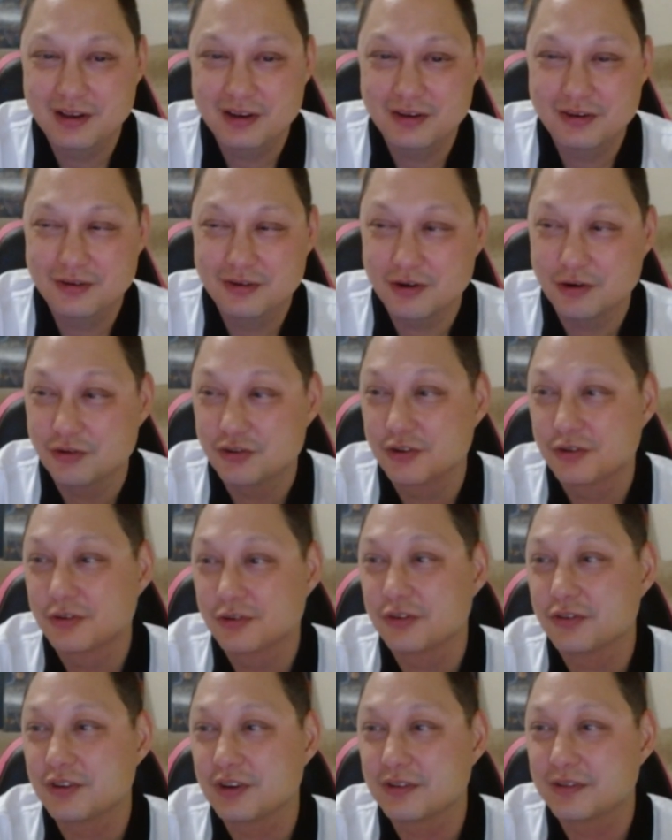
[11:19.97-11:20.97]
Joe Shuster's
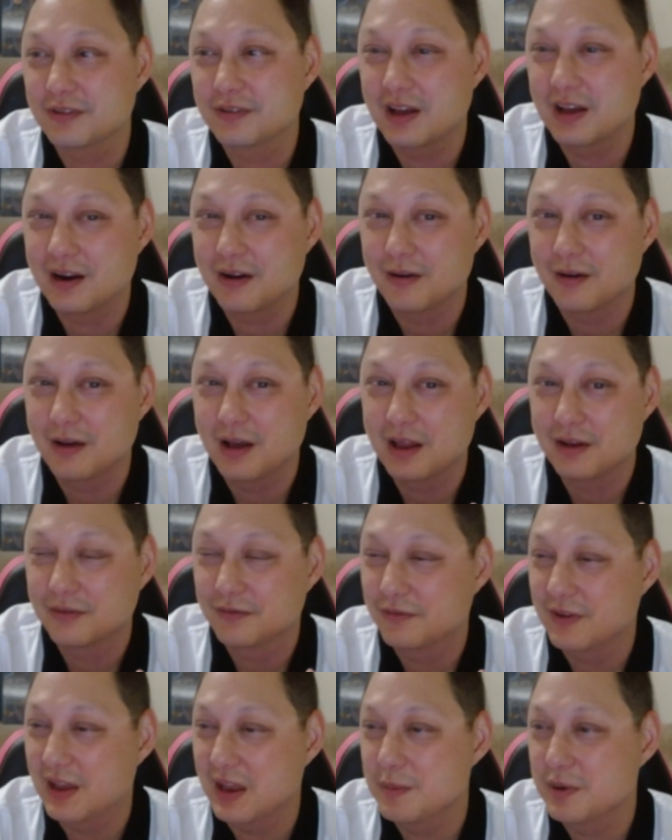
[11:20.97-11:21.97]
just not as
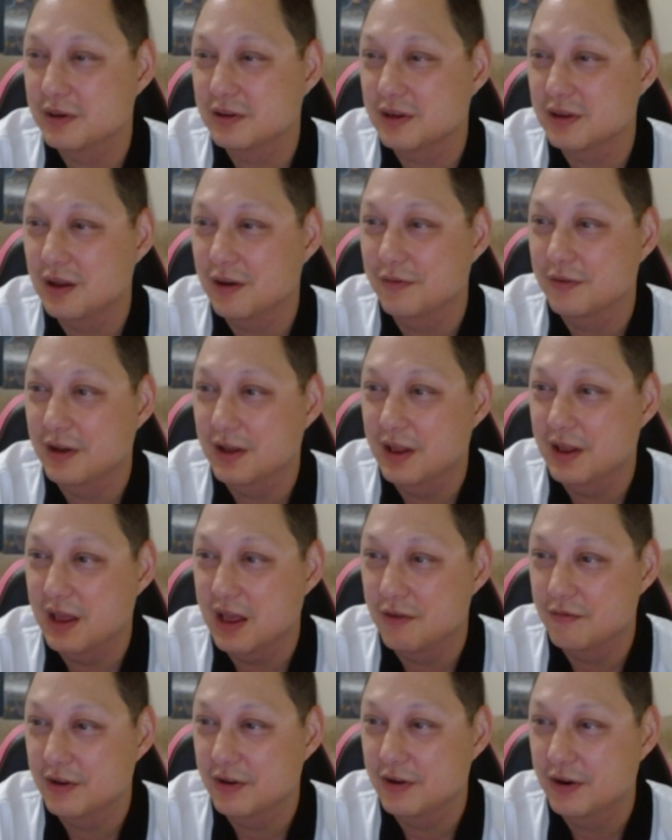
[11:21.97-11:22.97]
famous of
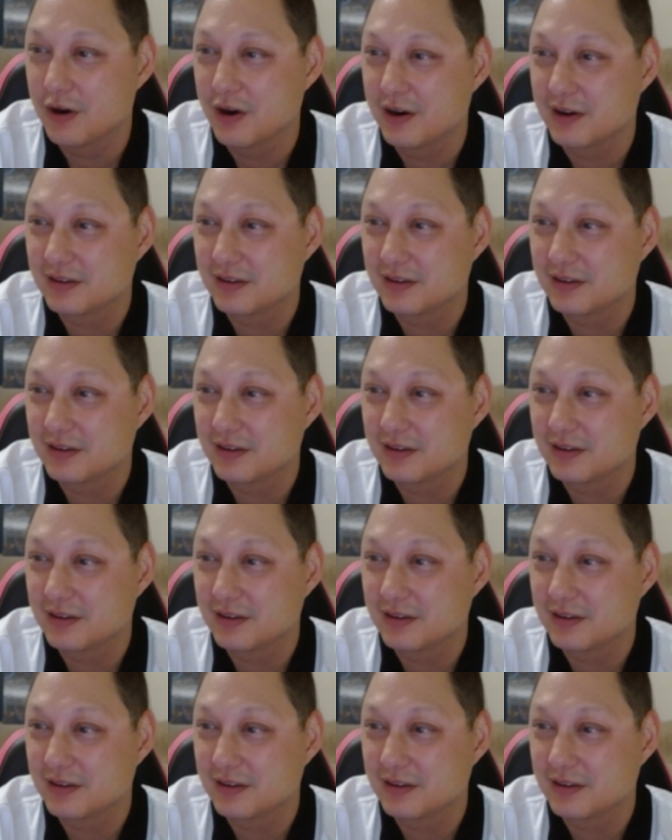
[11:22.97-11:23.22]
an artist.